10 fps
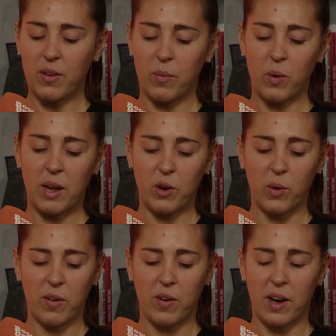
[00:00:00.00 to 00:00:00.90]
we have a
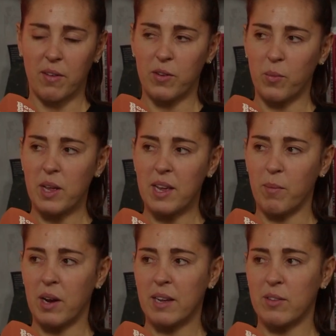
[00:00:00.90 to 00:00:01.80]
quick fire for the weekend.
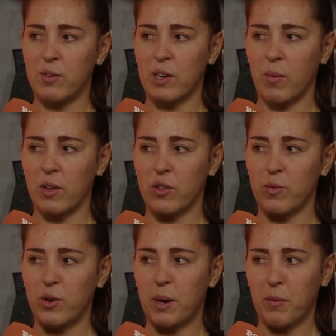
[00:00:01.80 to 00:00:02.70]
We like to do that one. Should
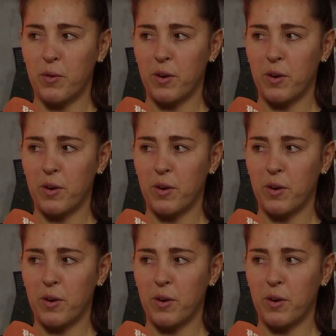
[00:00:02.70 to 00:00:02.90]
we do that before?